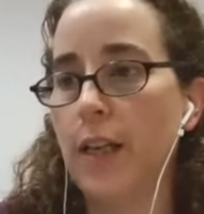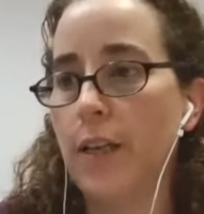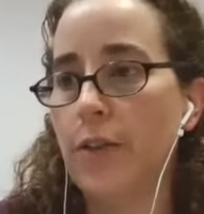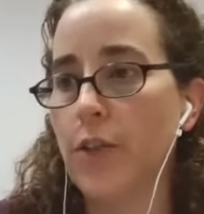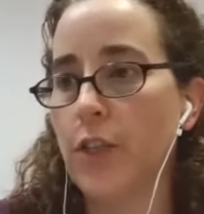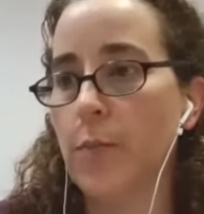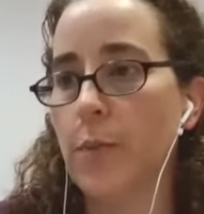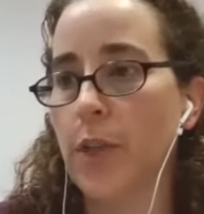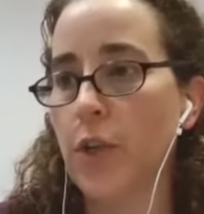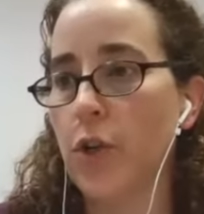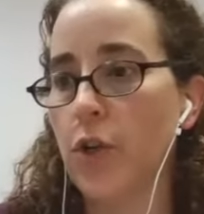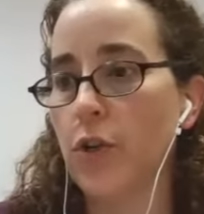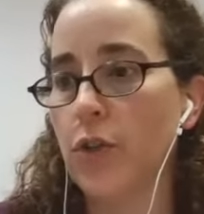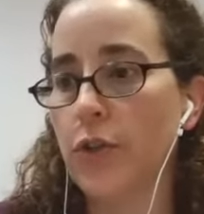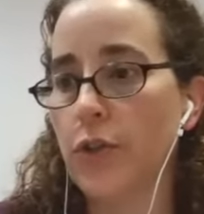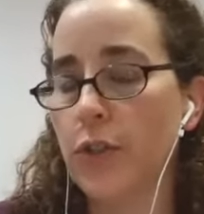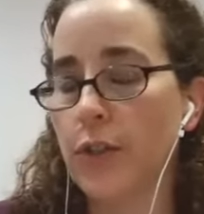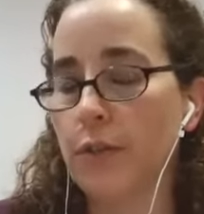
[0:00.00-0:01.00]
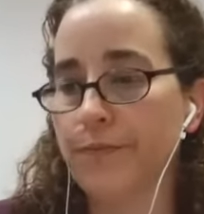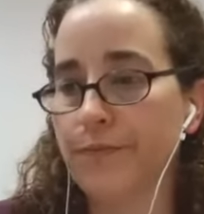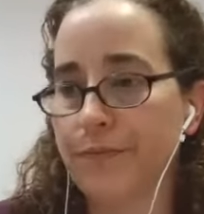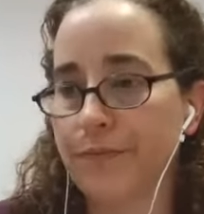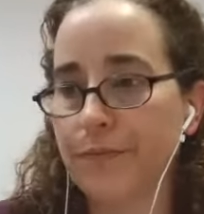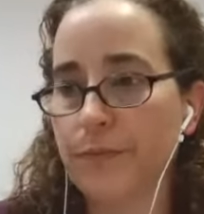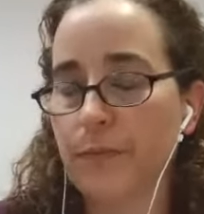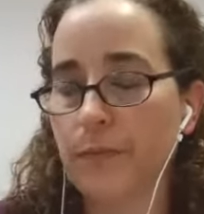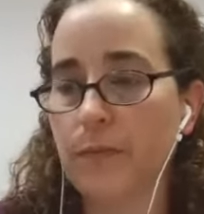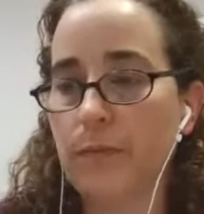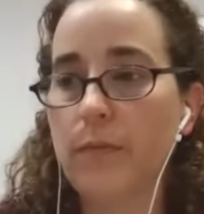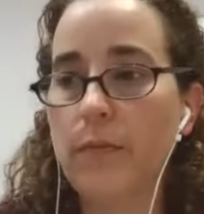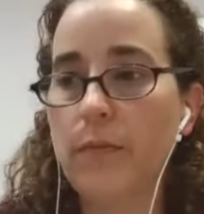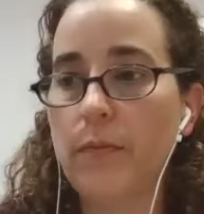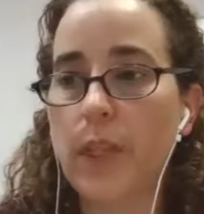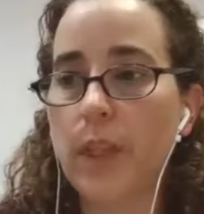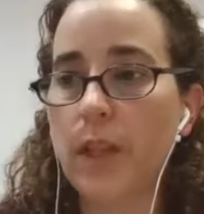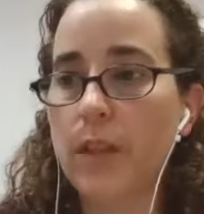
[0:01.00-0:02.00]
just because
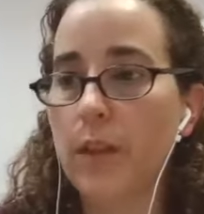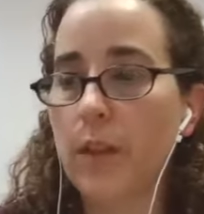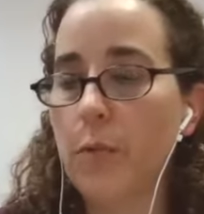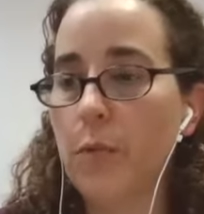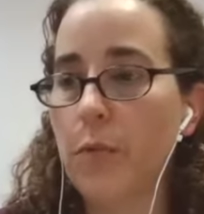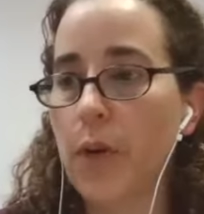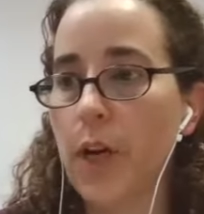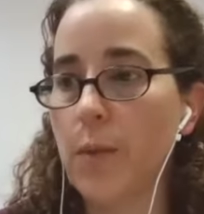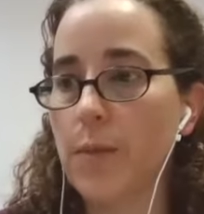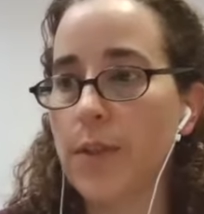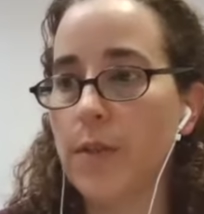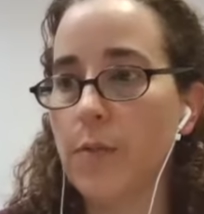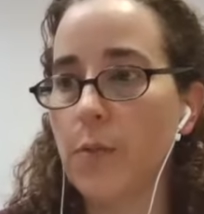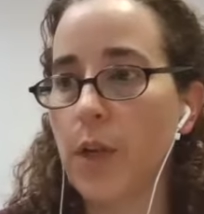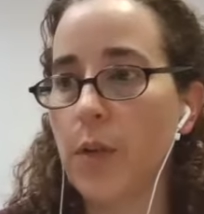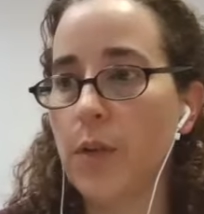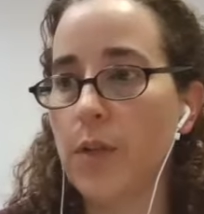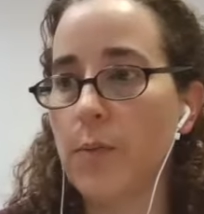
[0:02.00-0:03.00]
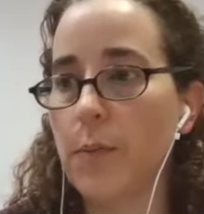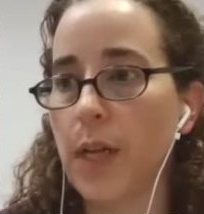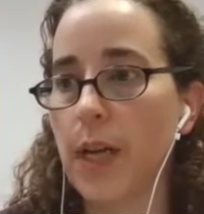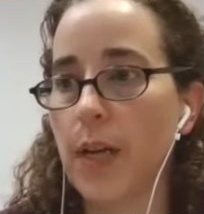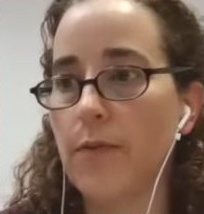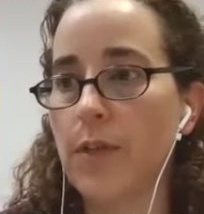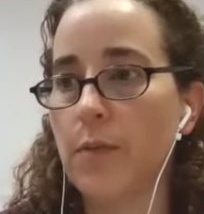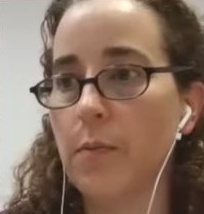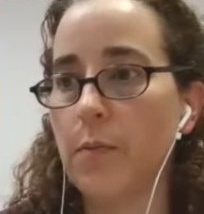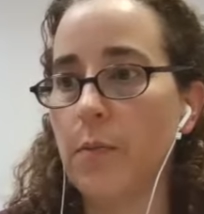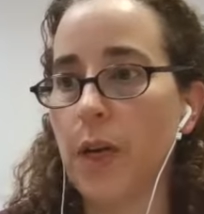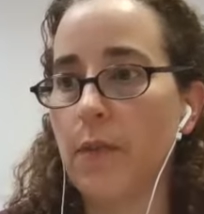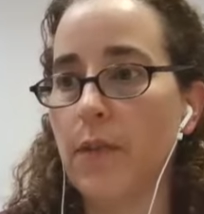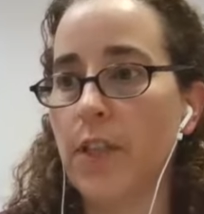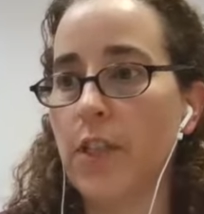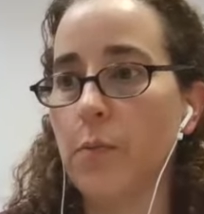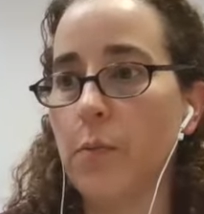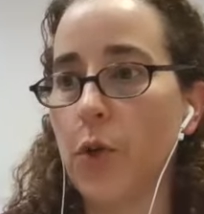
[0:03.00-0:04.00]
perhaps we would be
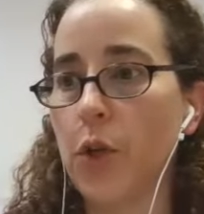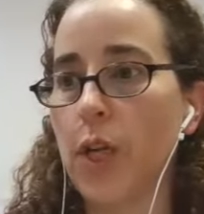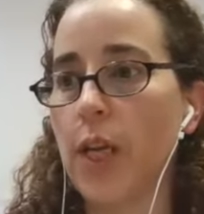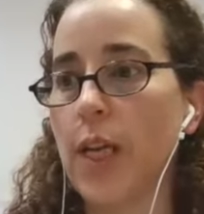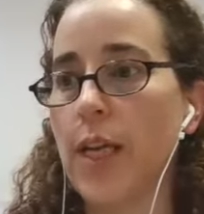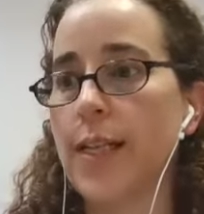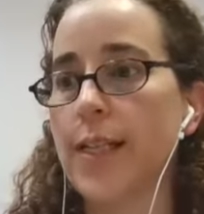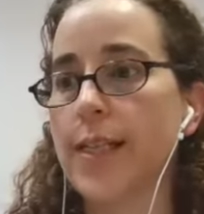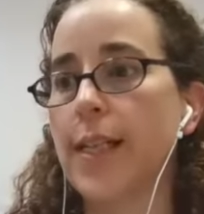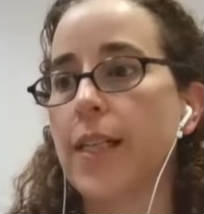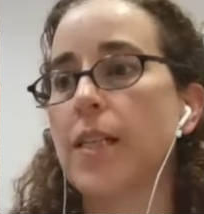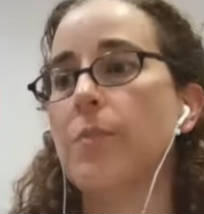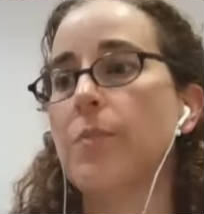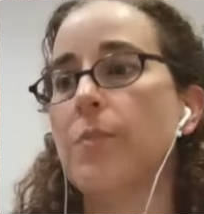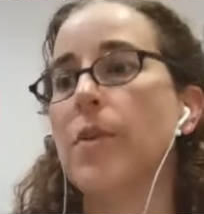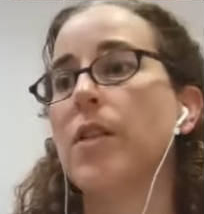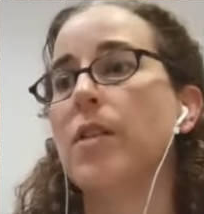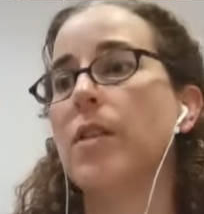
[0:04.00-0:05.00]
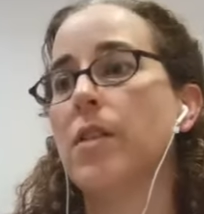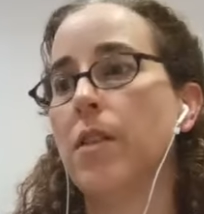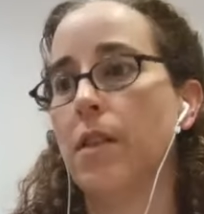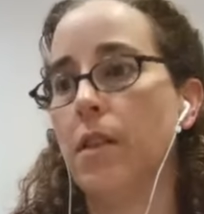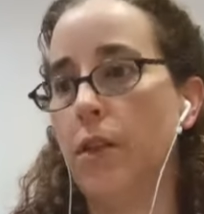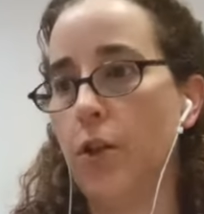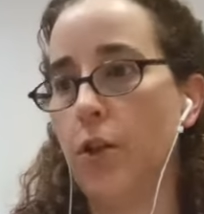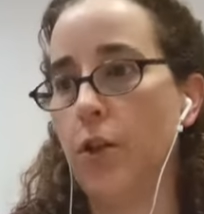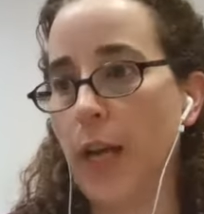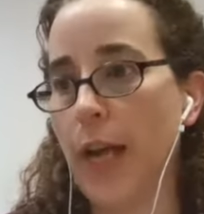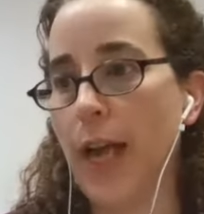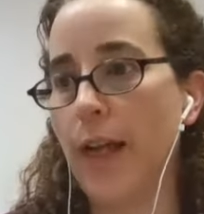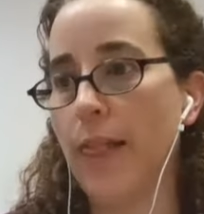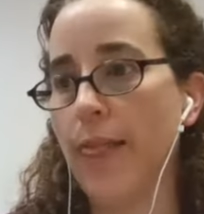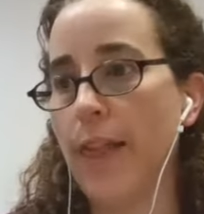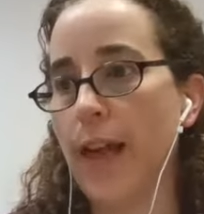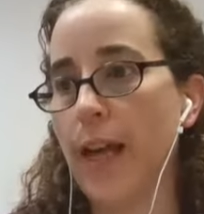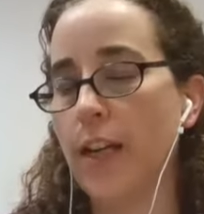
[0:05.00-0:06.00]
having to book in an assessment to look
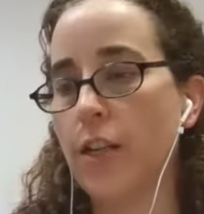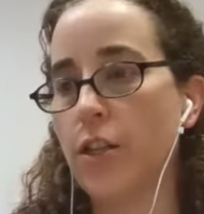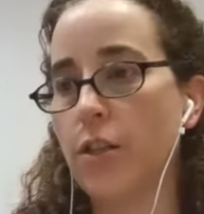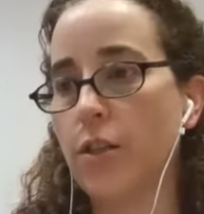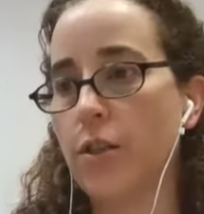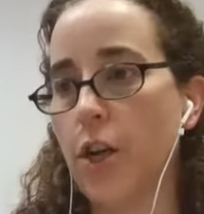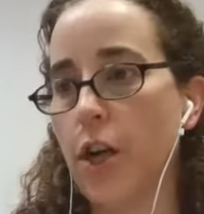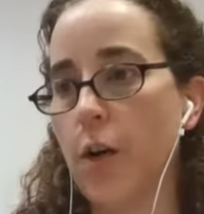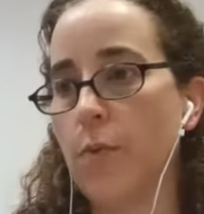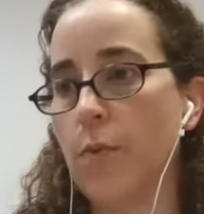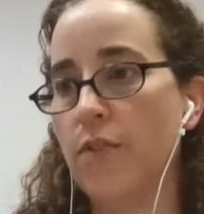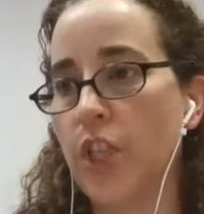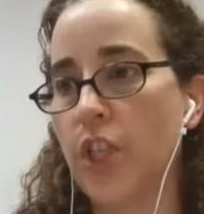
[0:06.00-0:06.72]
at that type of